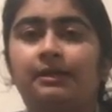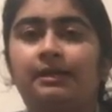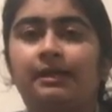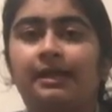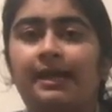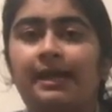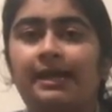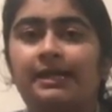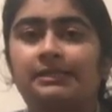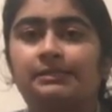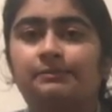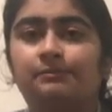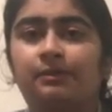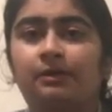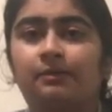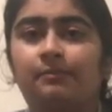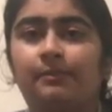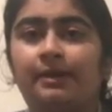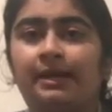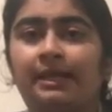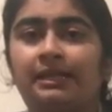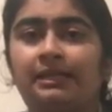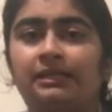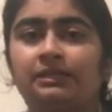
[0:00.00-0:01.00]
as per
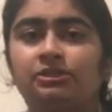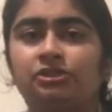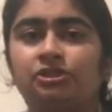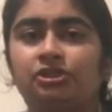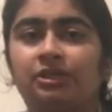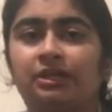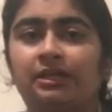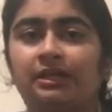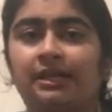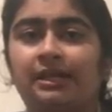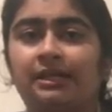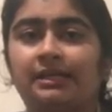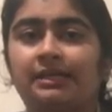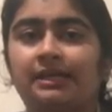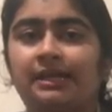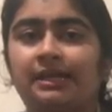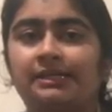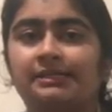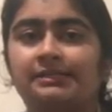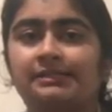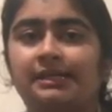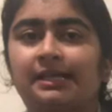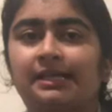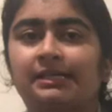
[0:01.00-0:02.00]
balance sheet and
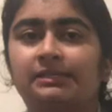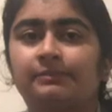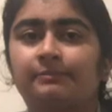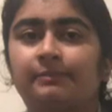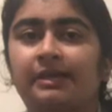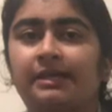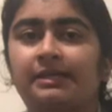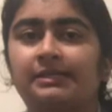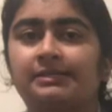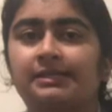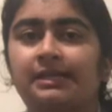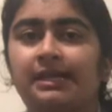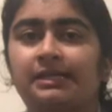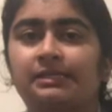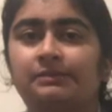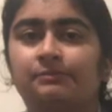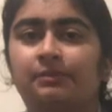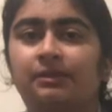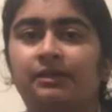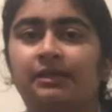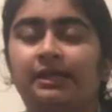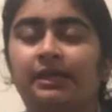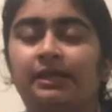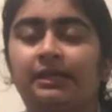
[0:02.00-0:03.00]
tax expense as per
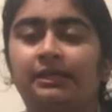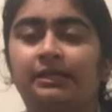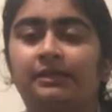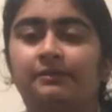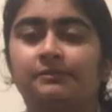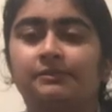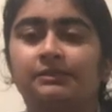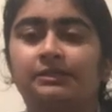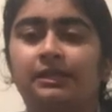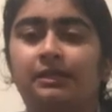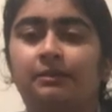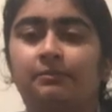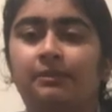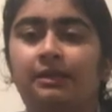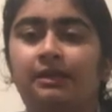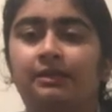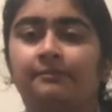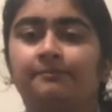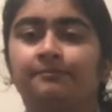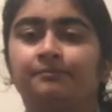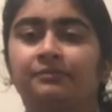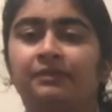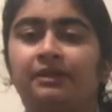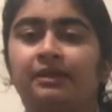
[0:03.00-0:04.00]
income statement.
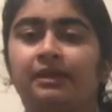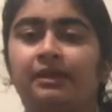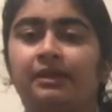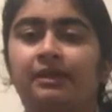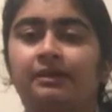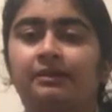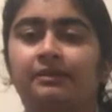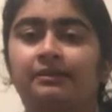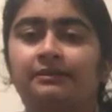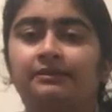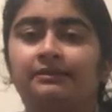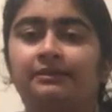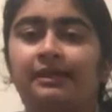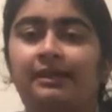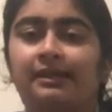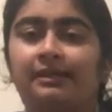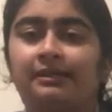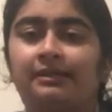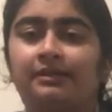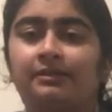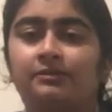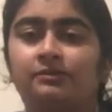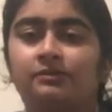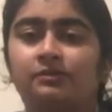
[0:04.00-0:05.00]
Thank
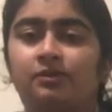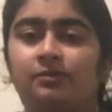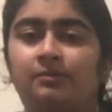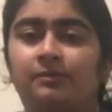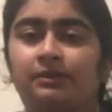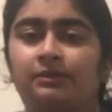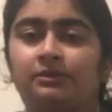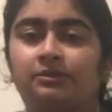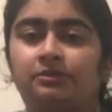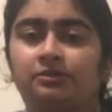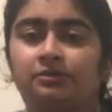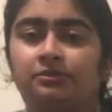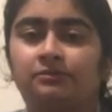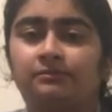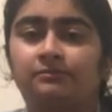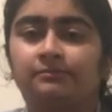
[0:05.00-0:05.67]
you so much.